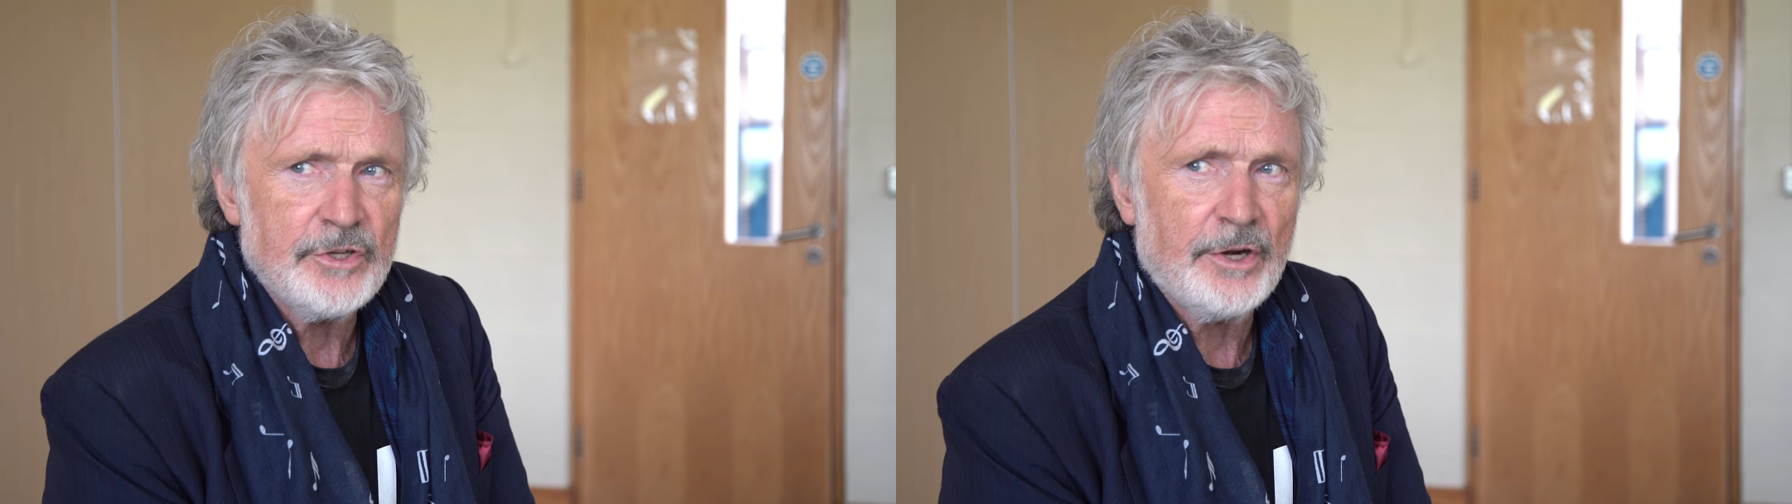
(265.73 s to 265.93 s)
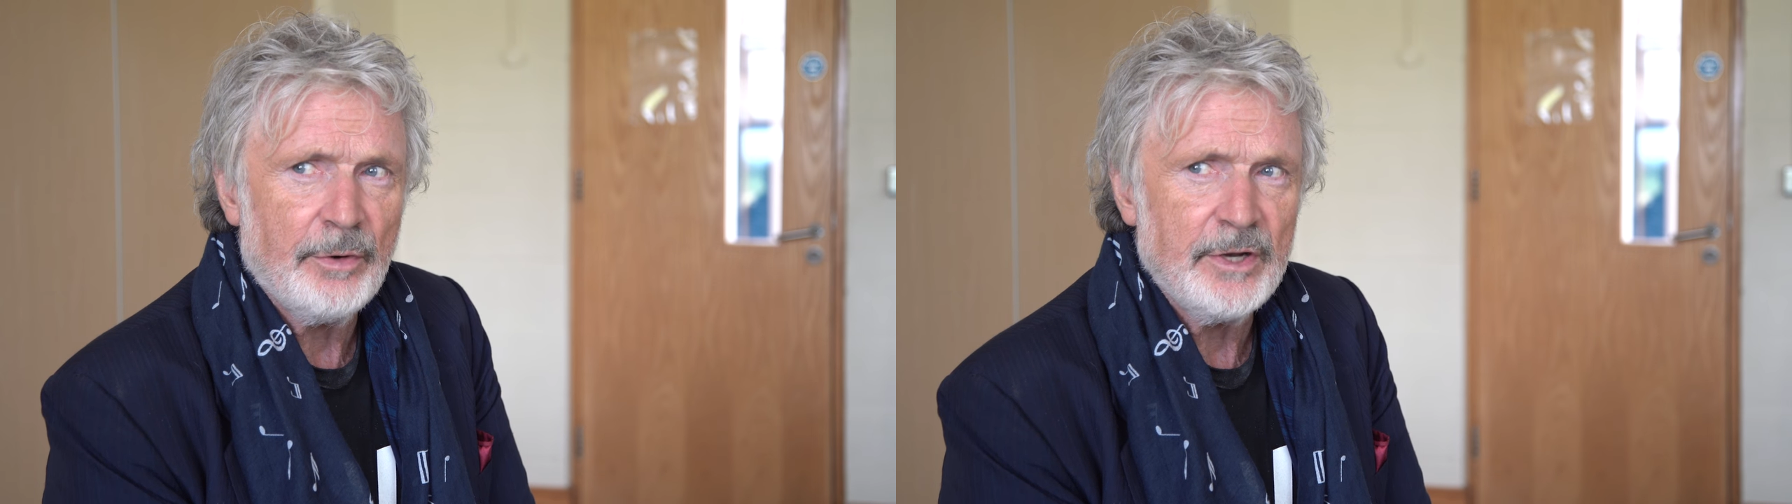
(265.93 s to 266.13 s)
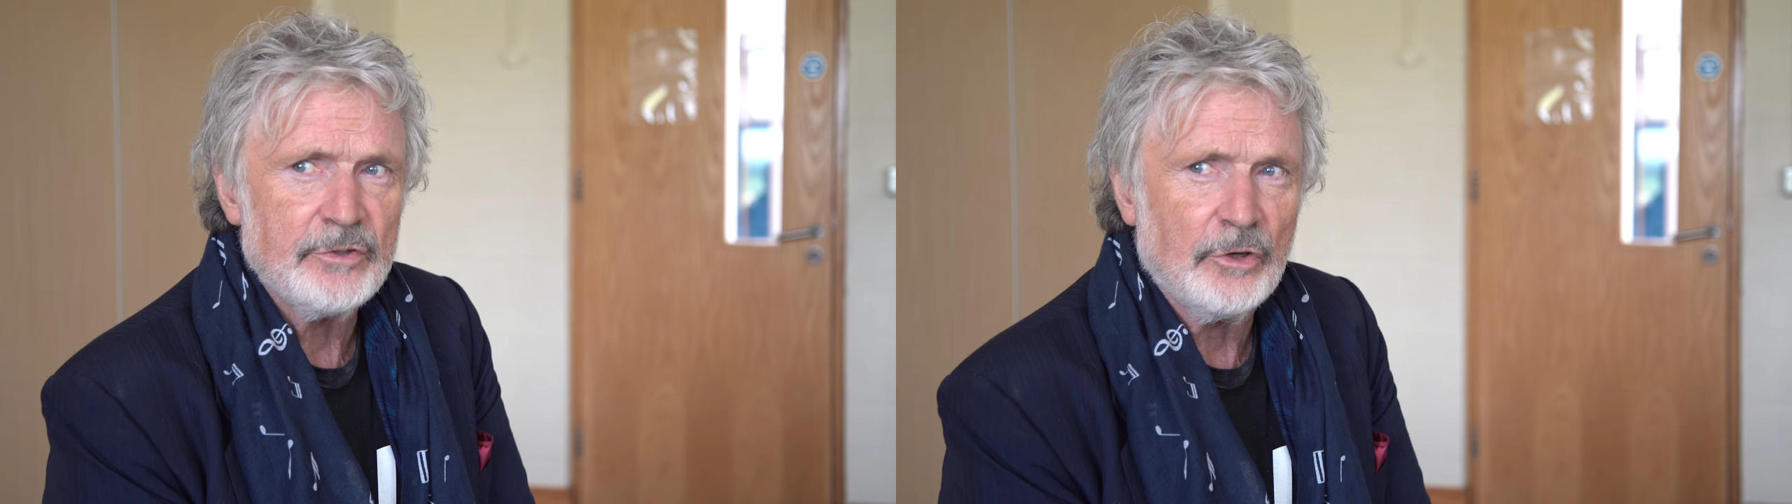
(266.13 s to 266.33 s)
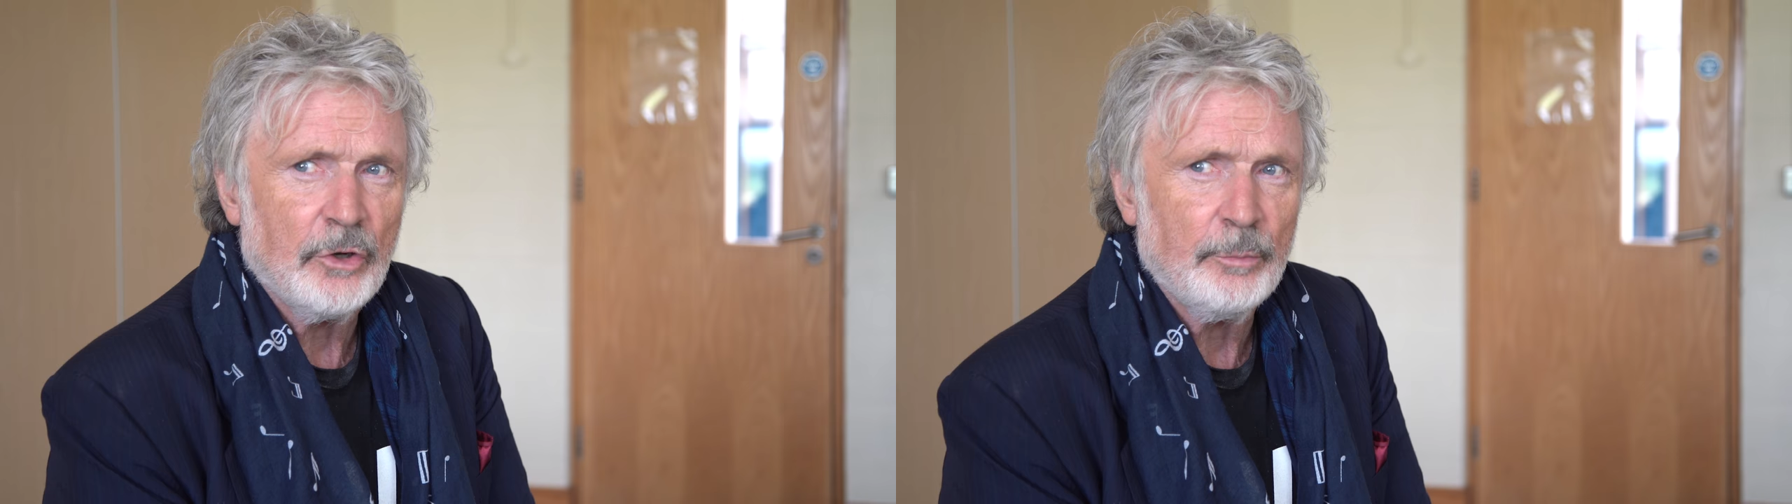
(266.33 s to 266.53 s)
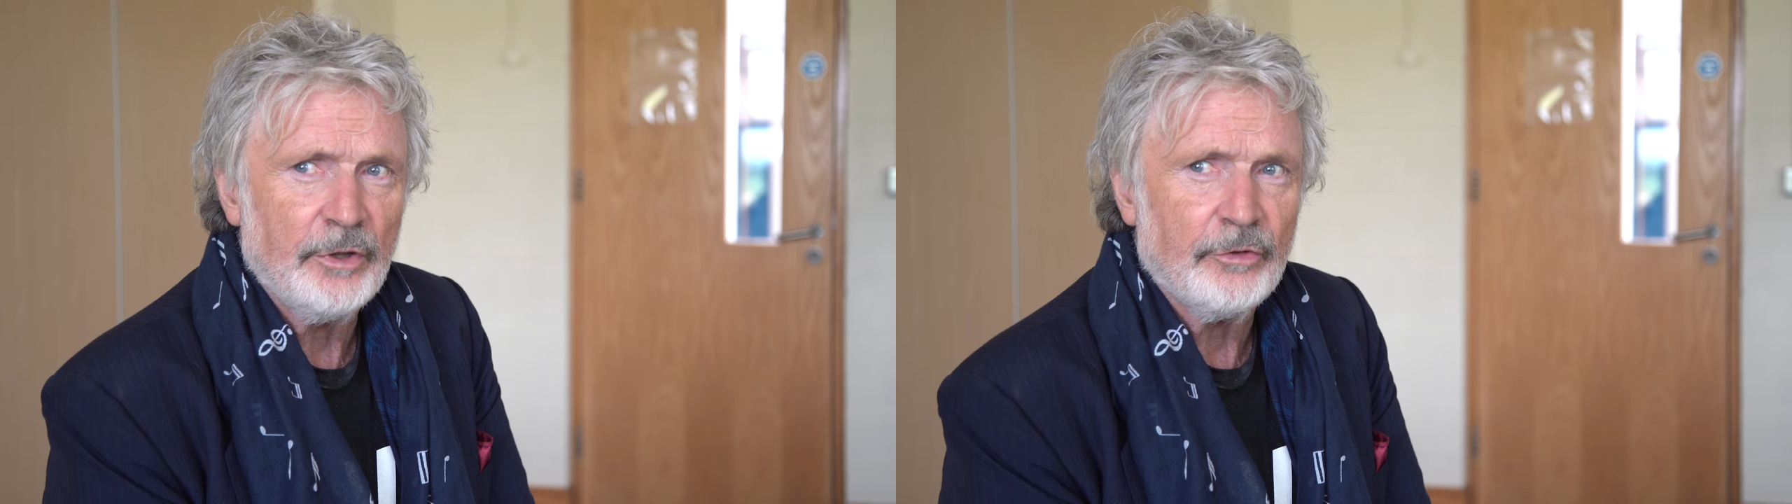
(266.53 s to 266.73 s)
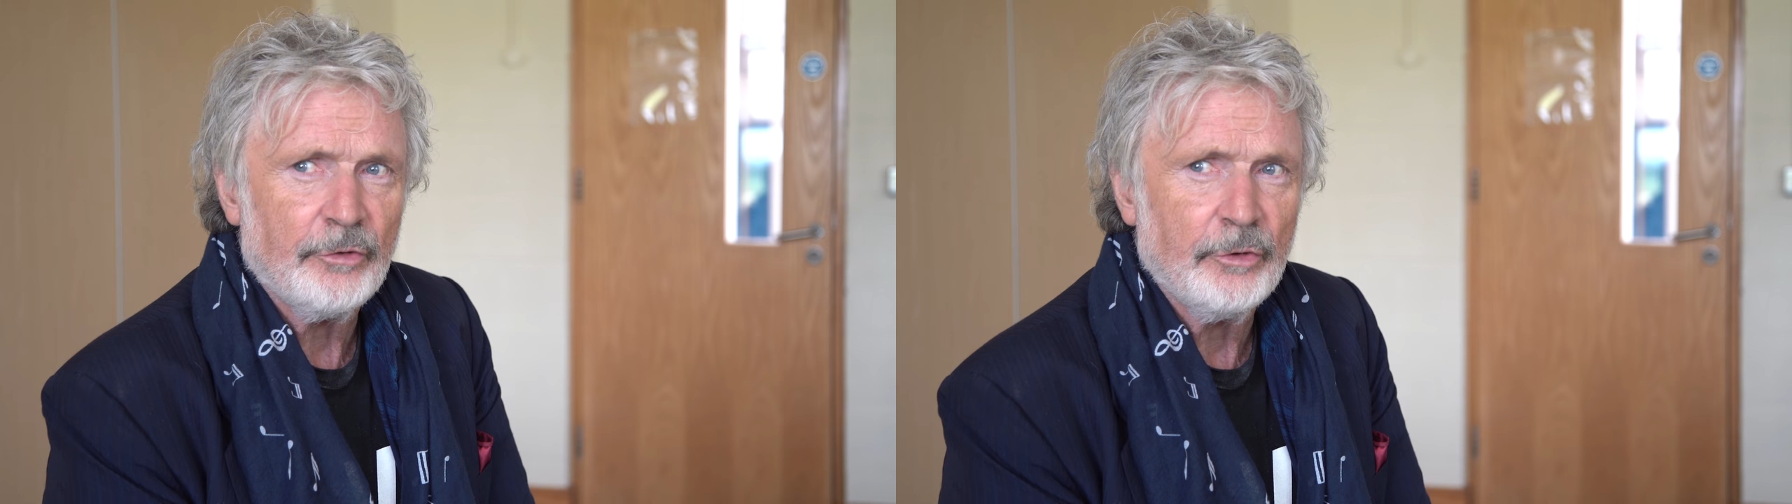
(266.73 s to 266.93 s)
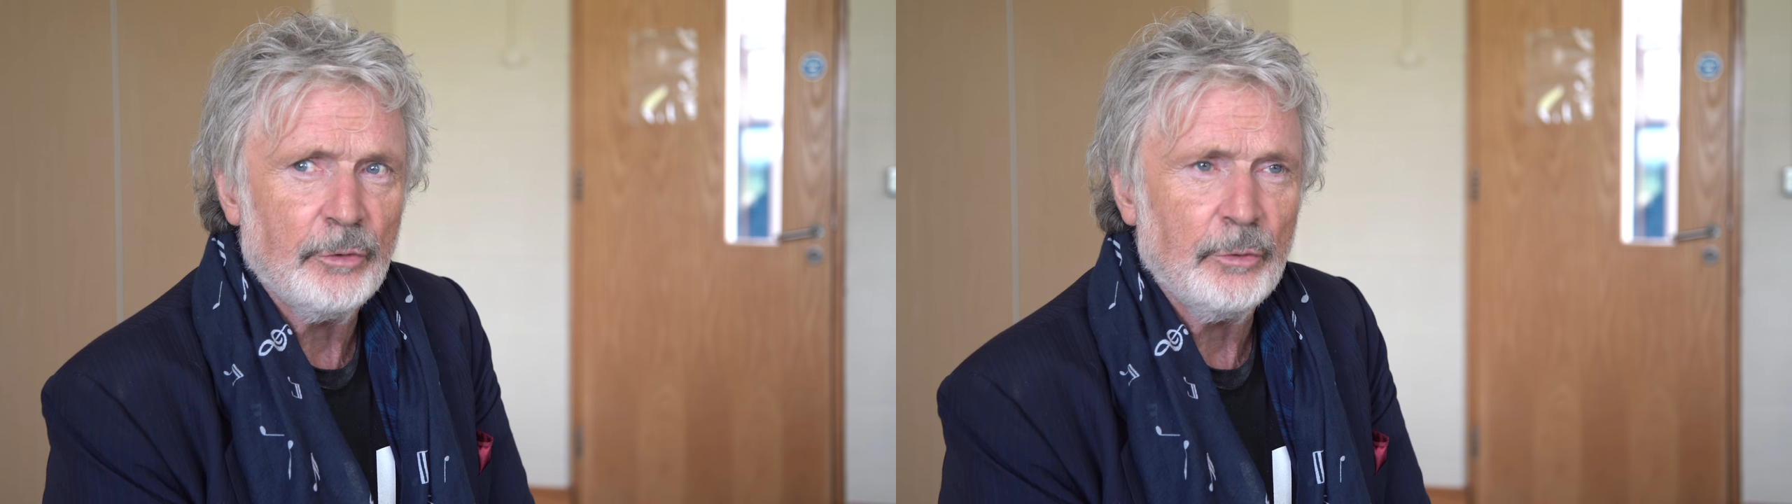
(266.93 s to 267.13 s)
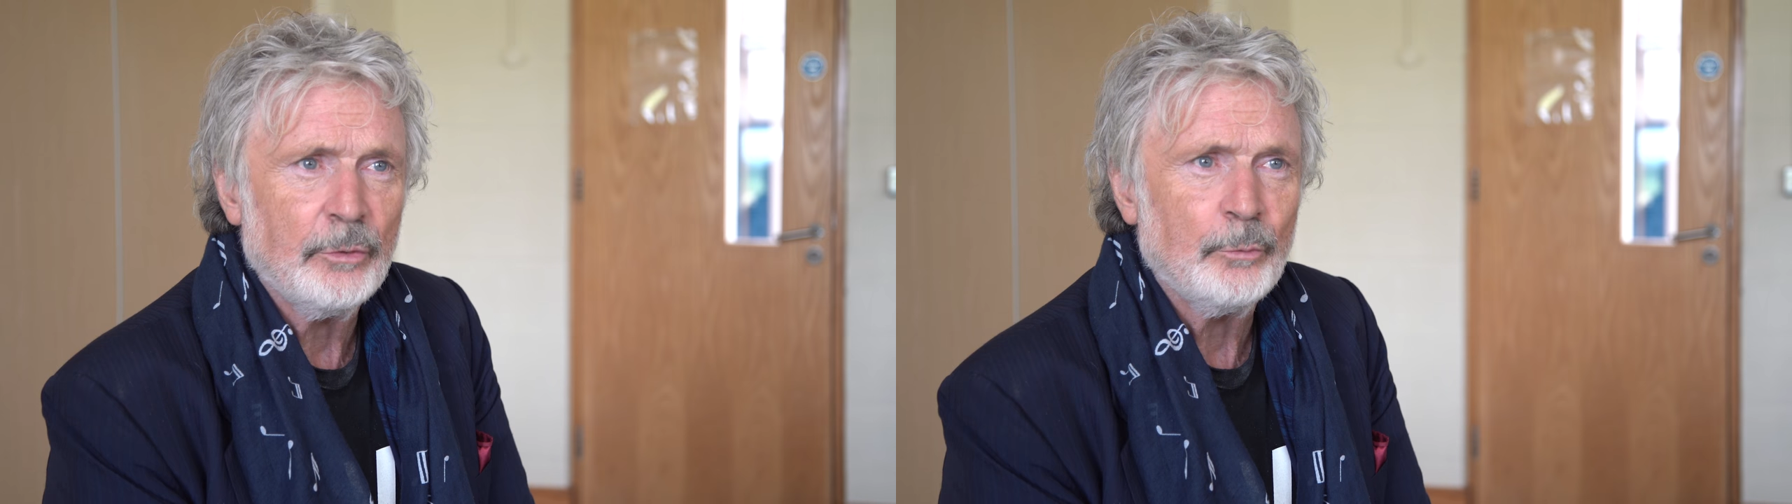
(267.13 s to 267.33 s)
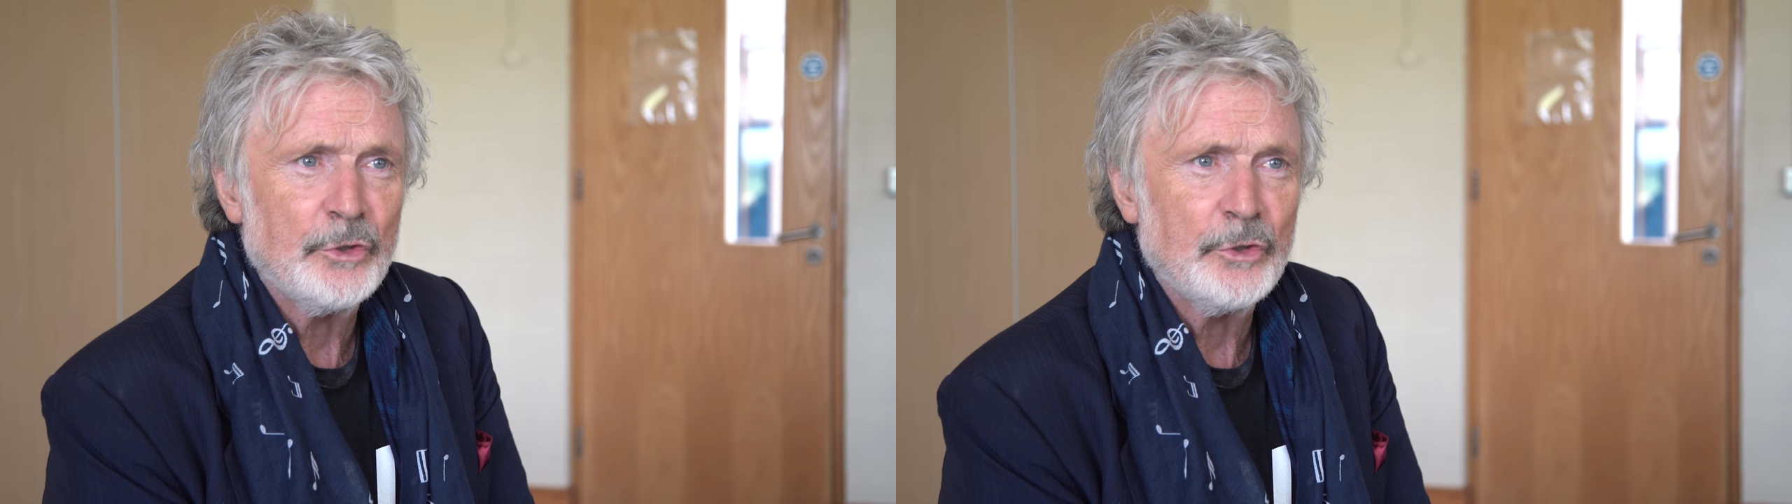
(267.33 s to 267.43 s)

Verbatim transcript: generation coming through